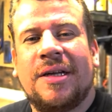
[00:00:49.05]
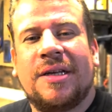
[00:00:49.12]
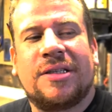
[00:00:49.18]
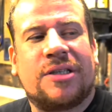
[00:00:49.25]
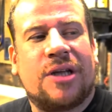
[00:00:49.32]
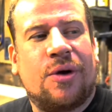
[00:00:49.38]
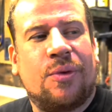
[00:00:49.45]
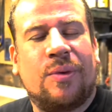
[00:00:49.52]

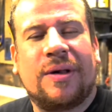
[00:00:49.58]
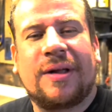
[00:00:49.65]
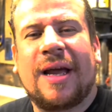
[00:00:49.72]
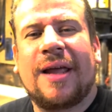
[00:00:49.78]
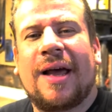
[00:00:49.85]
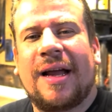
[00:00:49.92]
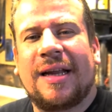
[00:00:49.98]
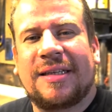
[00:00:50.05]
So we'll get
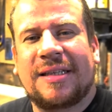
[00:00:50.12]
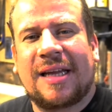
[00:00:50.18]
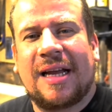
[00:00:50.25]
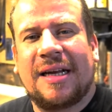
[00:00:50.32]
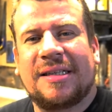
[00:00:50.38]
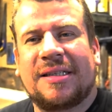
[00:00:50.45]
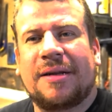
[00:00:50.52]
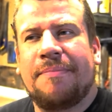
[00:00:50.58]
that into
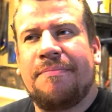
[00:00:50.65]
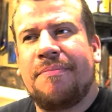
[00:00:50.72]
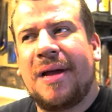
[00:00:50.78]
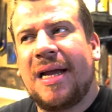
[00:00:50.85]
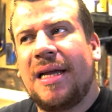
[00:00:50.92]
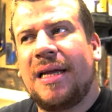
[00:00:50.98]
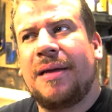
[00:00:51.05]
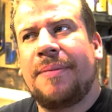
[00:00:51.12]
cask
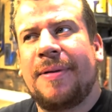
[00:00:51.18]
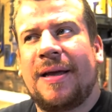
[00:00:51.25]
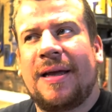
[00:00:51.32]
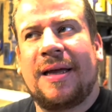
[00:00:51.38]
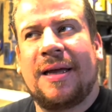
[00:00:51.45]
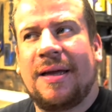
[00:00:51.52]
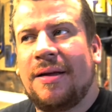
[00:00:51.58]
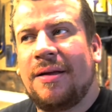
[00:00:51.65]

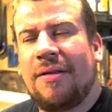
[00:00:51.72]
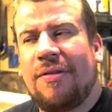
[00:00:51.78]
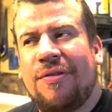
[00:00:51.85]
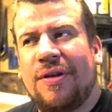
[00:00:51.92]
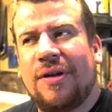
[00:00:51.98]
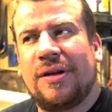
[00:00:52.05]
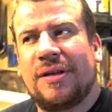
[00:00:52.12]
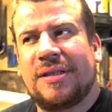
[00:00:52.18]
maybe
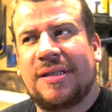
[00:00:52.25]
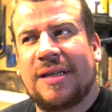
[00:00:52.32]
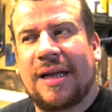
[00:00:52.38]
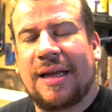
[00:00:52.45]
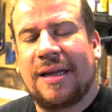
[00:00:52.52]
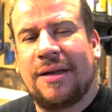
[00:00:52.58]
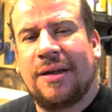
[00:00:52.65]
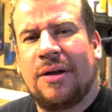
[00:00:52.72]
Thursday,
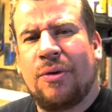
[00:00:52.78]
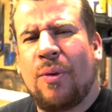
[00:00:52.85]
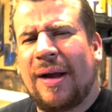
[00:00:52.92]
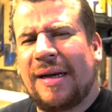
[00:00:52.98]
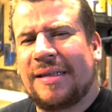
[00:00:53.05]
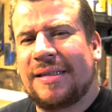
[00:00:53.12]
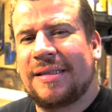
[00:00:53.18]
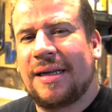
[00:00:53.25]

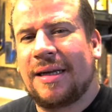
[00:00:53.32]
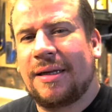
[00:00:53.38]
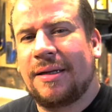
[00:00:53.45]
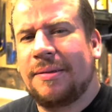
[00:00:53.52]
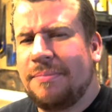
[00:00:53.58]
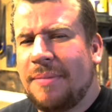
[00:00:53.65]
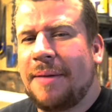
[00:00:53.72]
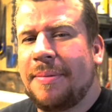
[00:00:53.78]
Wednesday,
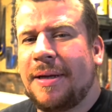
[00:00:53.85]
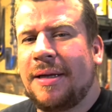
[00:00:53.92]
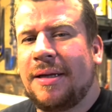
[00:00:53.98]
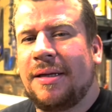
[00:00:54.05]
maybe.